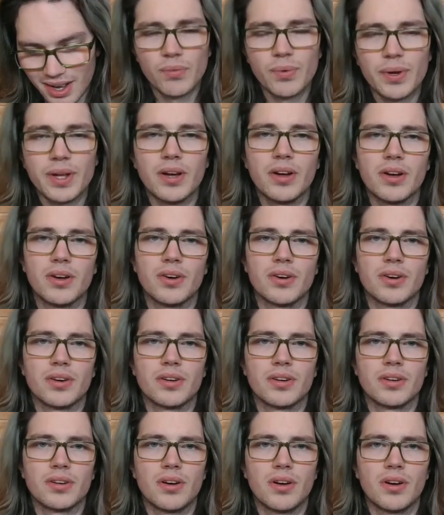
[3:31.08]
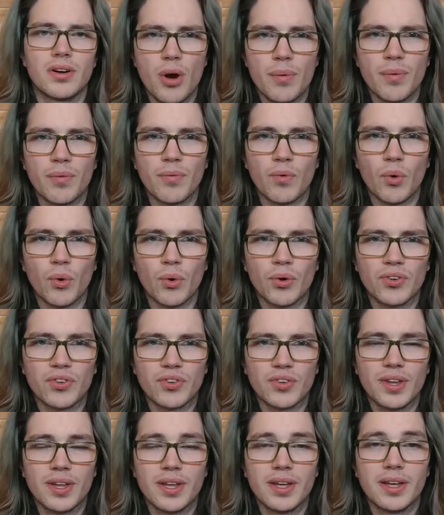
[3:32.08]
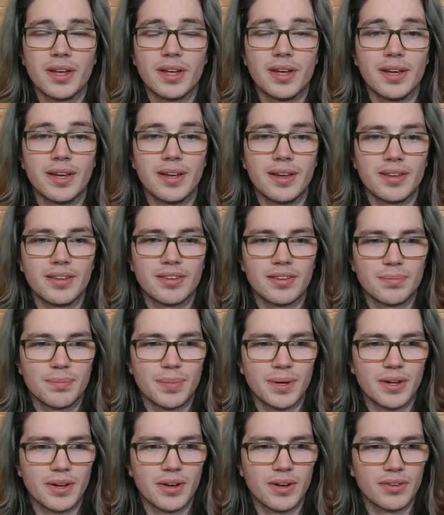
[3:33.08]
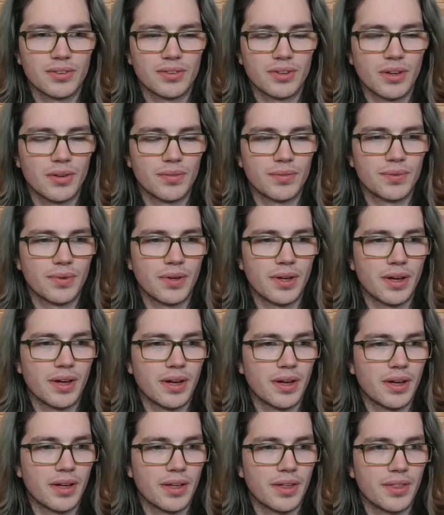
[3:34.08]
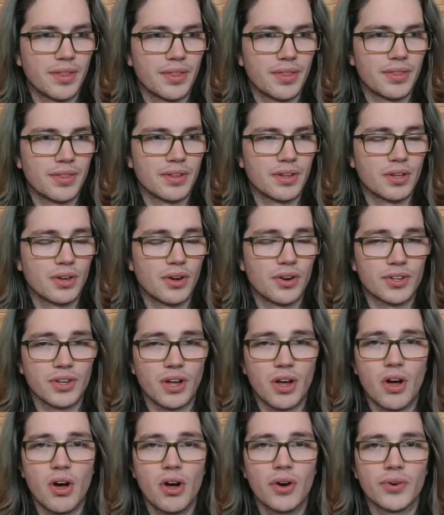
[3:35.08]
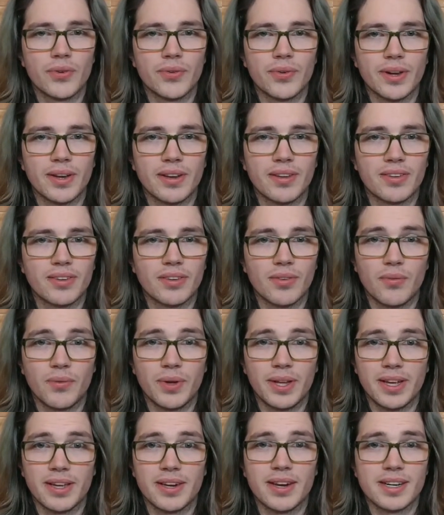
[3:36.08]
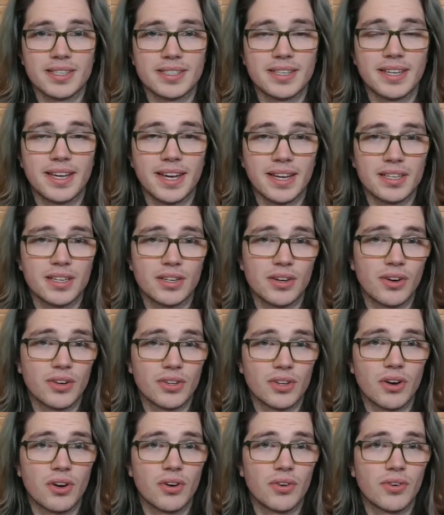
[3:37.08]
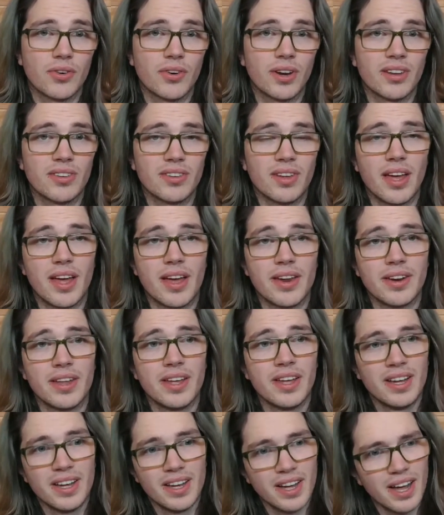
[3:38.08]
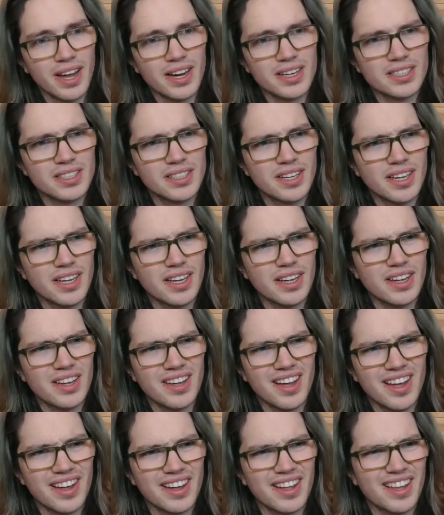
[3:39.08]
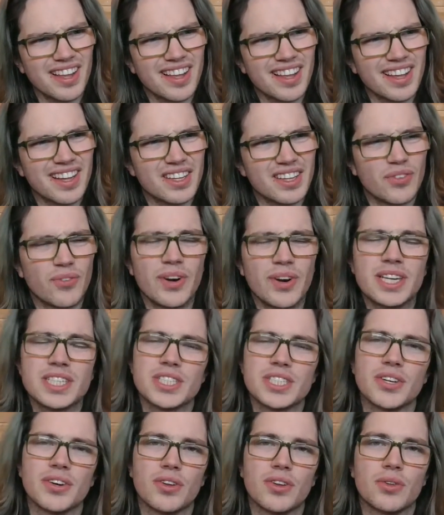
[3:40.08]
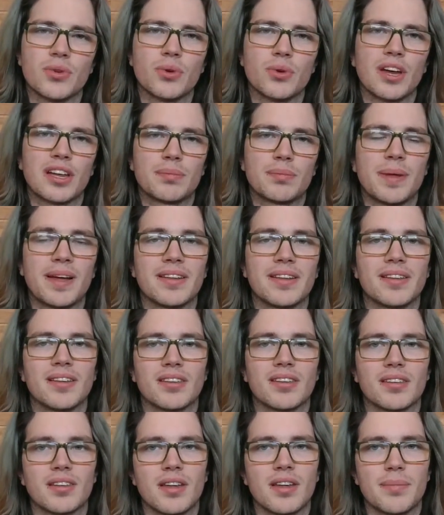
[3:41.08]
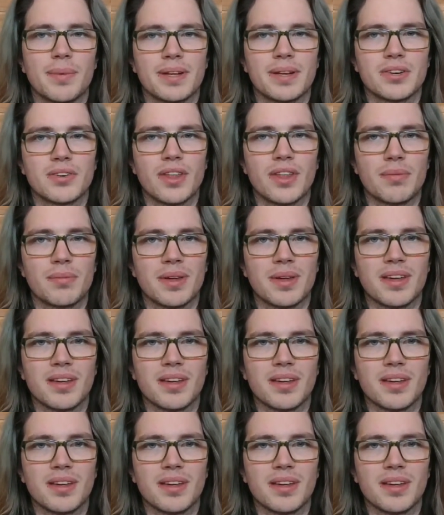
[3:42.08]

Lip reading: we are herbivores is because of the clogged arteries. We can actually get clogged arteries, and actually, I'll get Richard to explain this better than